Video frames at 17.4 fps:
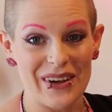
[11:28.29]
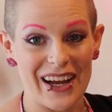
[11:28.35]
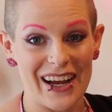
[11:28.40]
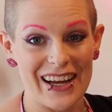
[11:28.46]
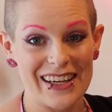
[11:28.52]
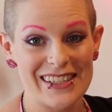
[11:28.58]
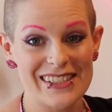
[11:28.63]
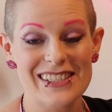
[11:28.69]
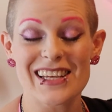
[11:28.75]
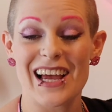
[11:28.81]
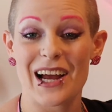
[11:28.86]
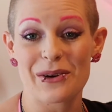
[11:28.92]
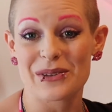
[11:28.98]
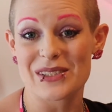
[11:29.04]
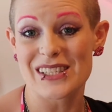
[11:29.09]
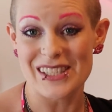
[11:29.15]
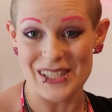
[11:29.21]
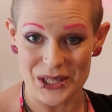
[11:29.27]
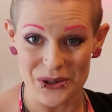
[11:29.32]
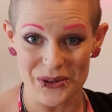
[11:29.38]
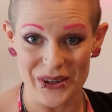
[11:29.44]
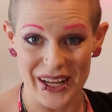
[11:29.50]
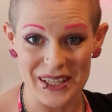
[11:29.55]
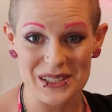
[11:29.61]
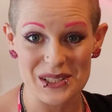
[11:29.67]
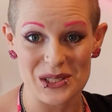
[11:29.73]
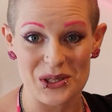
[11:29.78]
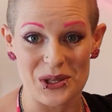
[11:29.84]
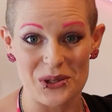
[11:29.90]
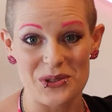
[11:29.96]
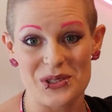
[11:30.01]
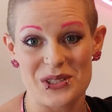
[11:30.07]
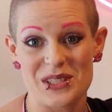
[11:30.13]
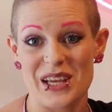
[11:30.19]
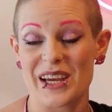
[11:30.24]
guys, I will see you next
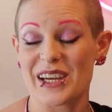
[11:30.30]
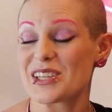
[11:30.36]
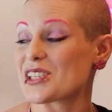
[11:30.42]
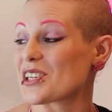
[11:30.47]
Tuesday.